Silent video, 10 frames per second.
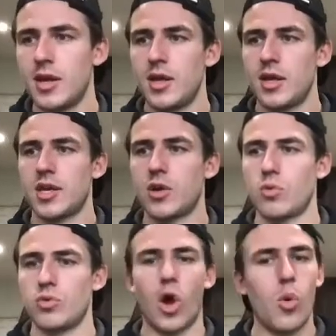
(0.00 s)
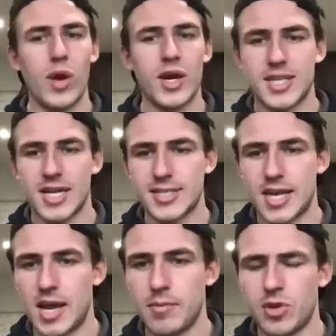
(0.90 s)
not waste that
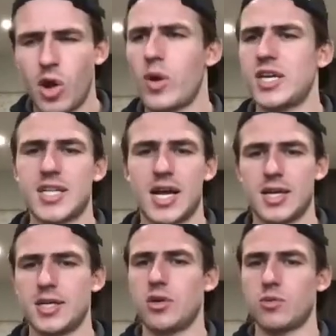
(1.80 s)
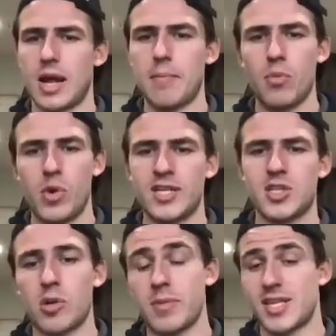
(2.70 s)
time, not waste that, that money to
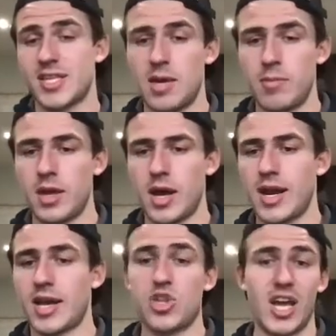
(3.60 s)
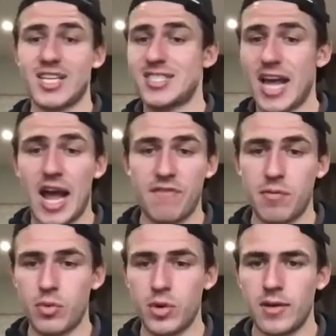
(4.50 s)
come and see me and exchange time for
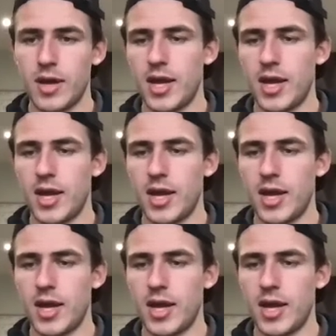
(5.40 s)
money,